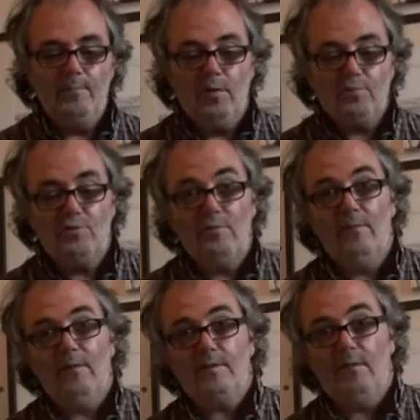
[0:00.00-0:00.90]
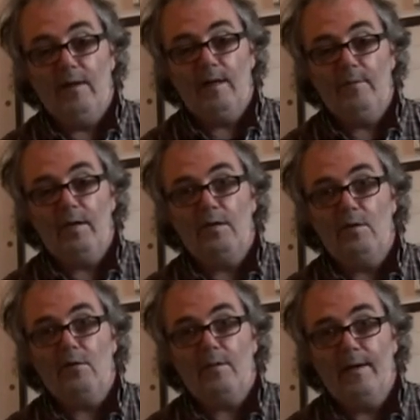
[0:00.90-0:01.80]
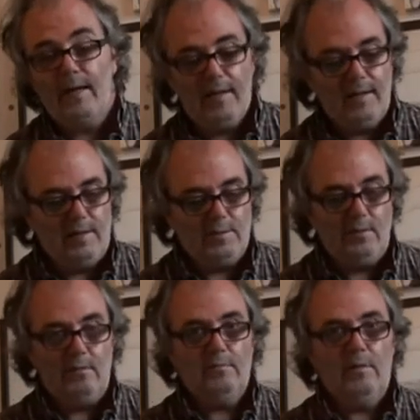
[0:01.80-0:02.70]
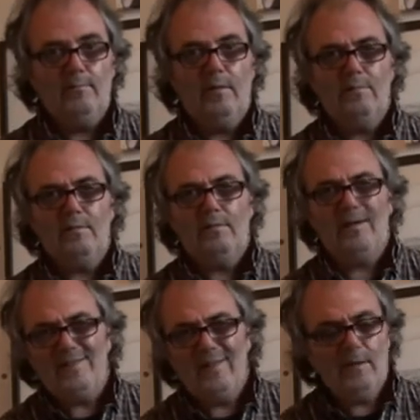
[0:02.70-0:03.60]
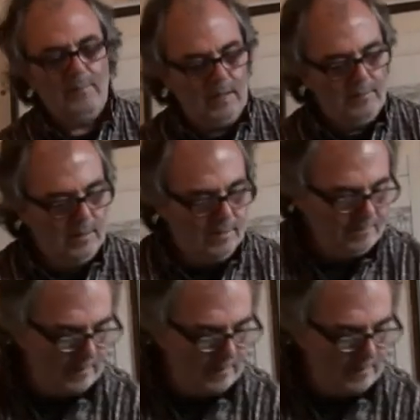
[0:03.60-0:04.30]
not sure if it's available in North America at all. And I think it might be.